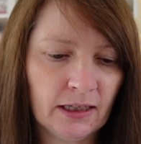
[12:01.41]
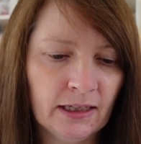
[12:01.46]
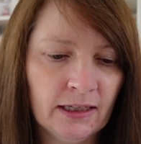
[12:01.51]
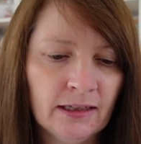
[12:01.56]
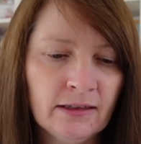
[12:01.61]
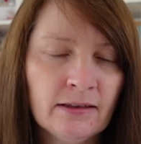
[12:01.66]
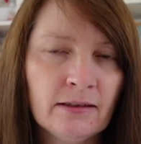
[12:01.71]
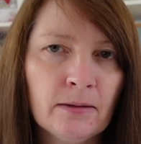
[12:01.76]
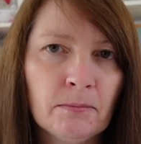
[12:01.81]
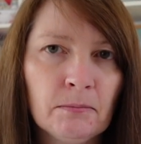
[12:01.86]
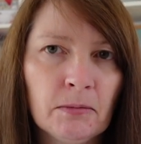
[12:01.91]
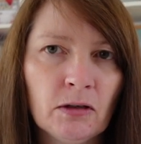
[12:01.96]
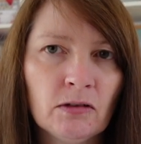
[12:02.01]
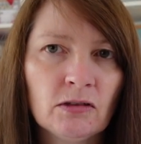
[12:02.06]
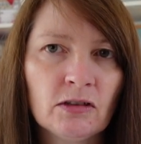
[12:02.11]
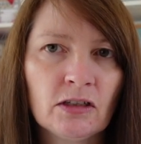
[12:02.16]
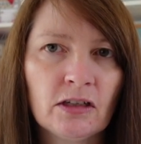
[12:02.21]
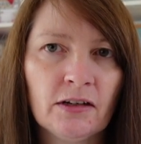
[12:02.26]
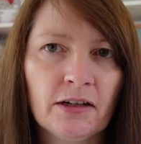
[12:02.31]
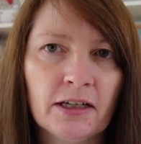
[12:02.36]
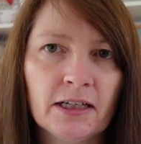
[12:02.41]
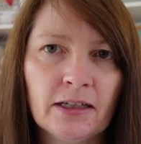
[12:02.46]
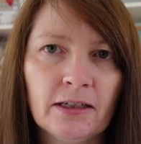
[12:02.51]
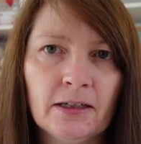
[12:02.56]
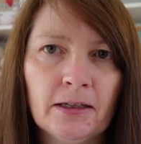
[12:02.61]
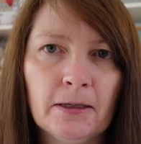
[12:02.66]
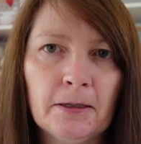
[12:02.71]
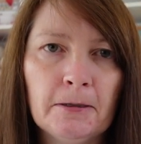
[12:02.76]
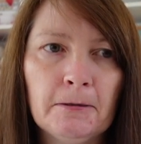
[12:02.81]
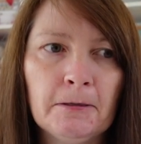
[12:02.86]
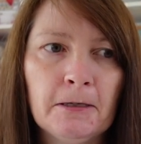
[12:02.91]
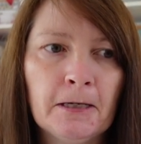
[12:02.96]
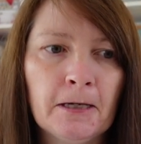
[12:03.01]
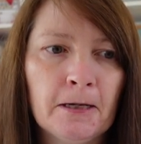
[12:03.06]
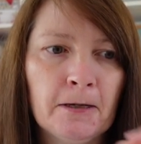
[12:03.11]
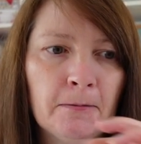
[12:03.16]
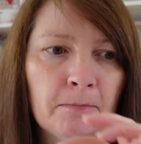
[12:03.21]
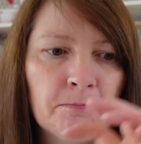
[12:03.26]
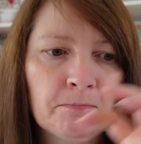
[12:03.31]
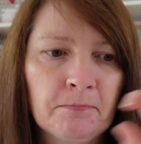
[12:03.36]
It is the most like
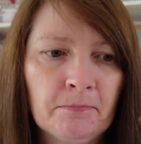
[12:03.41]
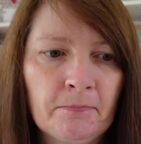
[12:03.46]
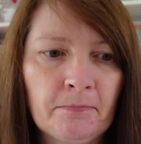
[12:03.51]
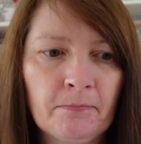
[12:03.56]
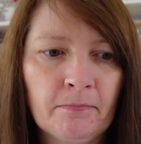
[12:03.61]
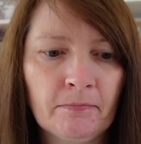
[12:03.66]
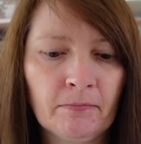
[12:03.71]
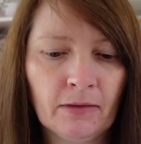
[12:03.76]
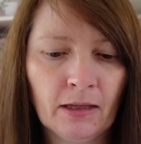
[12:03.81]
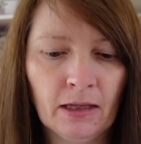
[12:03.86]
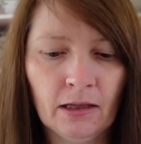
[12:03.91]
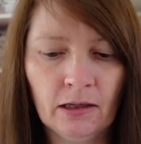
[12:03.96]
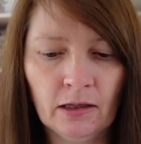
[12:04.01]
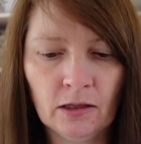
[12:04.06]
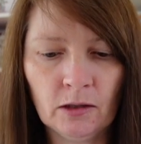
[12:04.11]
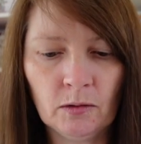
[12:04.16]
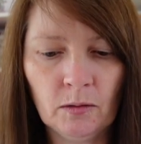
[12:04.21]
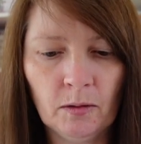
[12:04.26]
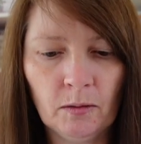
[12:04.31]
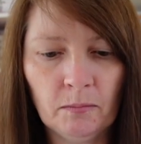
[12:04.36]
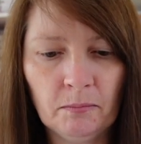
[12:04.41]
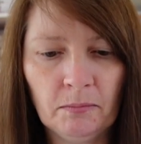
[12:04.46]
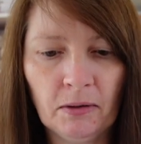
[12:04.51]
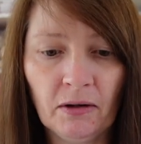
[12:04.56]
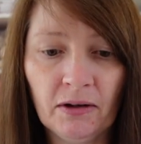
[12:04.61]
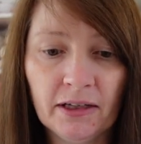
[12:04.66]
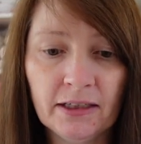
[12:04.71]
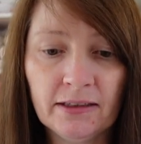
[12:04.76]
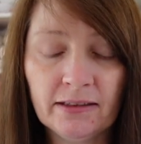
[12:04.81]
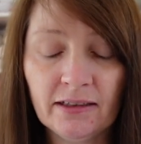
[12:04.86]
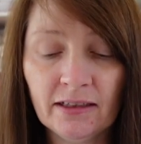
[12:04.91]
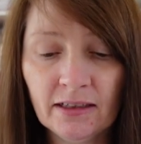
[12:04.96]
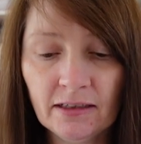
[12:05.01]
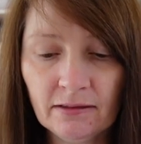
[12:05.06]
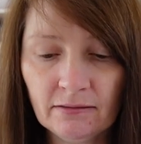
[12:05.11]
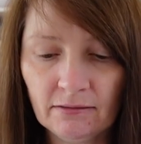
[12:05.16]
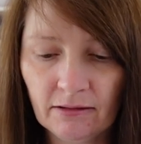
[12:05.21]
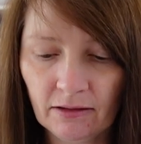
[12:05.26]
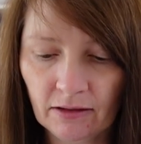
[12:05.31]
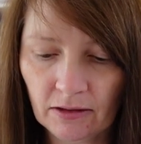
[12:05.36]
a quilt
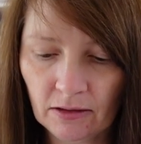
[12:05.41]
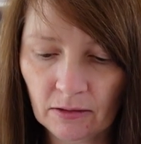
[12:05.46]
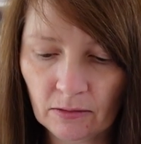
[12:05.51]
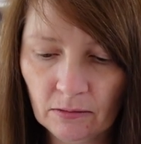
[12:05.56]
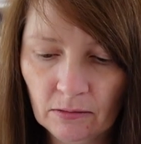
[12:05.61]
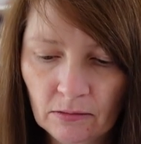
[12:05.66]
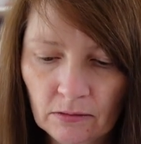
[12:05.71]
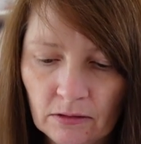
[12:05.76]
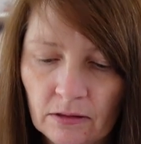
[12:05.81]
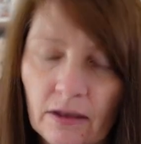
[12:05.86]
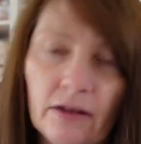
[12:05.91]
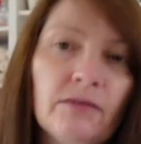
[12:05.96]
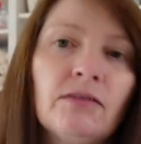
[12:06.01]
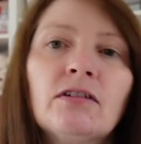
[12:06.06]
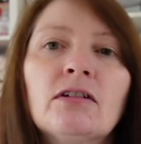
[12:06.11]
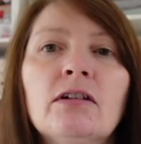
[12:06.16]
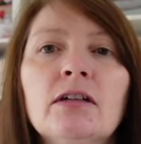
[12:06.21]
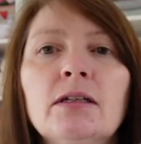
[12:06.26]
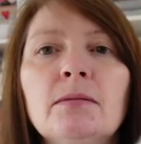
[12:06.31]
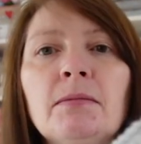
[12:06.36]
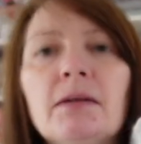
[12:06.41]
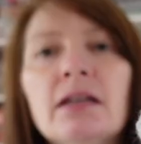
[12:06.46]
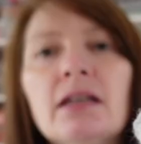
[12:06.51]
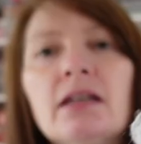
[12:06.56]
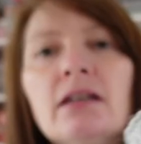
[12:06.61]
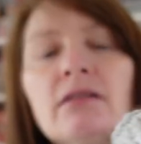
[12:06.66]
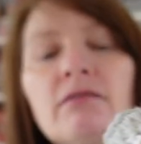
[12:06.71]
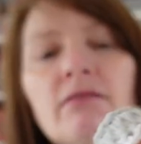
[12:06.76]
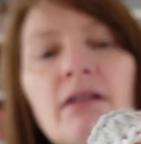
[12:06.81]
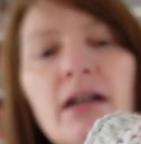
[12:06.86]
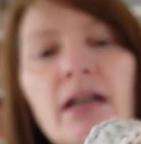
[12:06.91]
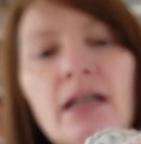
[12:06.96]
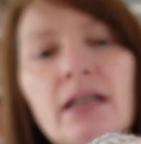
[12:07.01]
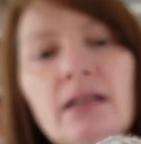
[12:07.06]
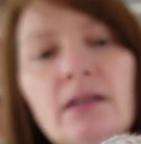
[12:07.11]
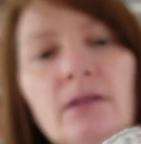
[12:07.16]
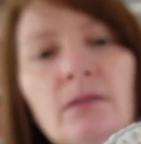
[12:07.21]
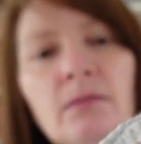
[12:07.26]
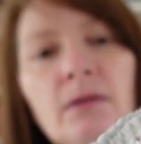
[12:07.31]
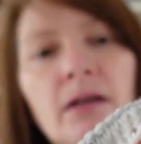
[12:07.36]
binding, I thought. I've tried a bit in
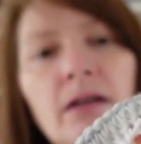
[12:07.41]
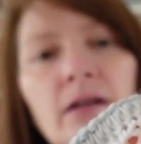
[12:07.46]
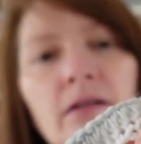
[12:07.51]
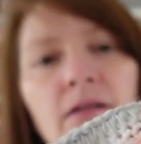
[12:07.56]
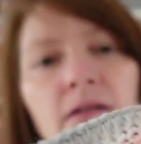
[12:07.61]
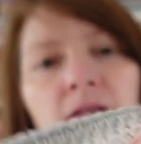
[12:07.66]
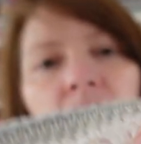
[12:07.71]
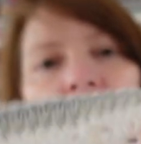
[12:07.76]
grey as well.